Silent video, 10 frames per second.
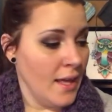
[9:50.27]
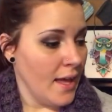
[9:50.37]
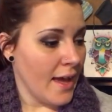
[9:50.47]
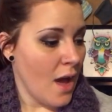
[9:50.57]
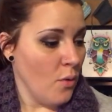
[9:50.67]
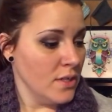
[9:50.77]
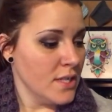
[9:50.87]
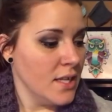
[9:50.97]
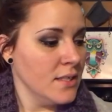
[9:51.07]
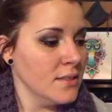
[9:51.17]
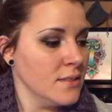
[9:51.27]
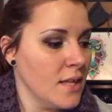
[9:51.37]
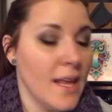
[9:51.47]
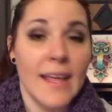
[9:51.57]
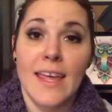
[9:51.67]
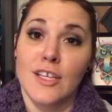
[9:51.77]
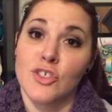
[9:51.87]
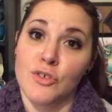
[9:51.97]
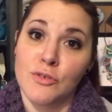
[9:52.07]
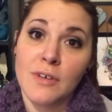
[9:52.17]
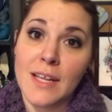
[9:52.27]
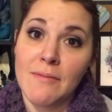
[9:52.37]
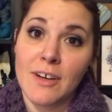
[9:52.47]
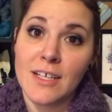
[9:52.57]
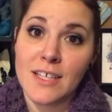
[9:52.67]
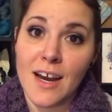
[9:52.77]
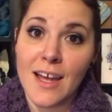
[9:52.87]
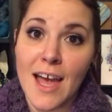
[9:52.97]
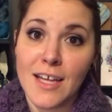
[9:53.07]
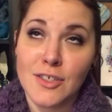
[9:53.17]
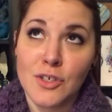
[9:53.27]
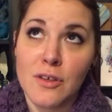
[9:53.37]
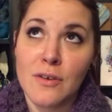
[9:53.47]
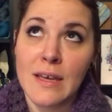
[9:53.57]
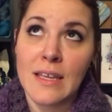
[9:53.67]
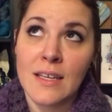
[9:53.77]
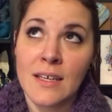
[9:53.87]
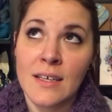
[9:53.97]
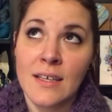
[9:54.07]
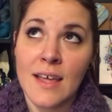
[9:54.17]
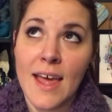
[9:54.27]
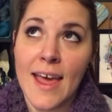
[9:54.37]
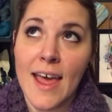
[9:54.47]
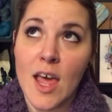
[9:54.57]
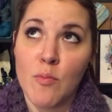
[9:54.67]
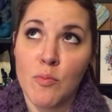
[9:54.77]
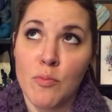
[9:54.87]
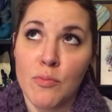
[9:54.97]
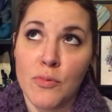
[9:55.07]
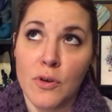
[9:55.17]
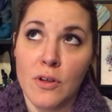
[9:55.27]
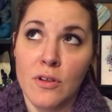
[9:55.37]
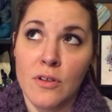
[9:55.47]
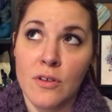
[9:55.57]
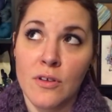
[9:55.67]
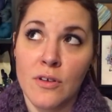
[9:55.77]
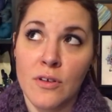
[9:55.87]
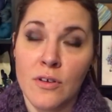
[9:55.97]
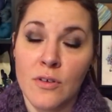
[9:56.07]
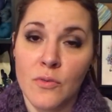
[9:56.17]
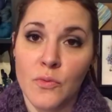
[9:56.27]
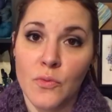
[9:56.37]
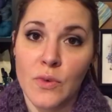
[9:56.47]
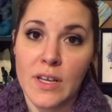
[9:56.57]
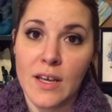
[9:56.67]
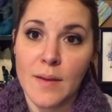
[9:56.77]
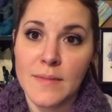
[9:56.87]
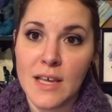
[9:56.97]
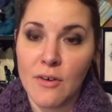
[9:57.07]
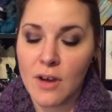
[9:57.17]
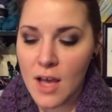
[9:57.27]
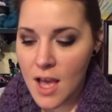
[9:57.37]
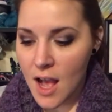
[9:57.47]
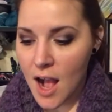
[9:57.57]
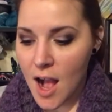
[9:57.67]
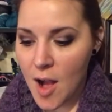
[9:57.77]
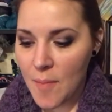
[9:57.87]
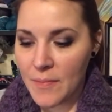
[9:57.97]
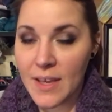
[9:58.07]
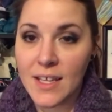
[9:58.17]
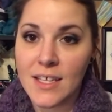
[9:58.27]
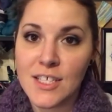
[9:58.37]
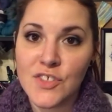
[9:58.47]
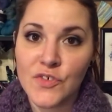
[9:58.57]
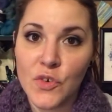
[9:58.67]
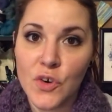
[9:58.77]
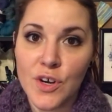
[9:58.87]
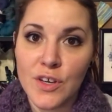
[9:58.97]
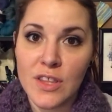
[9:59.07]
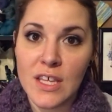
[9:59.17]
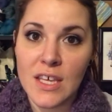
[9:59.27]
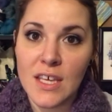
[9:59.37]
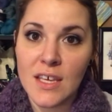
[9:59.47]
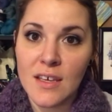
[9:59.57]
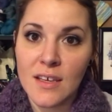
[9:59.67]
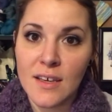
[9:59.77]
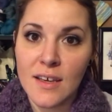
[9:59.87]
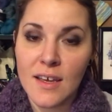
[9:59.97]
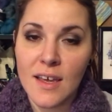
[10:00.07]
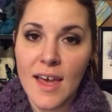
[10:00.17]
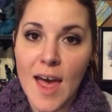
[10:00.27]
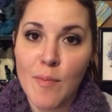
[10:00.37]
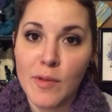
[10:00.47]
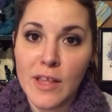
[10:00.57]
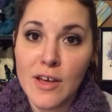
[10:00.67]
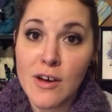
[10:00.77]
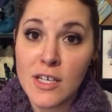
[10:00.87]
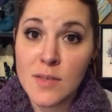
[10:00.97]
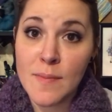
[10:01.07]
I got one done, and I can't show you, and I'm very sorry. I can show you in April when it comes out. It is for the Happily Hooked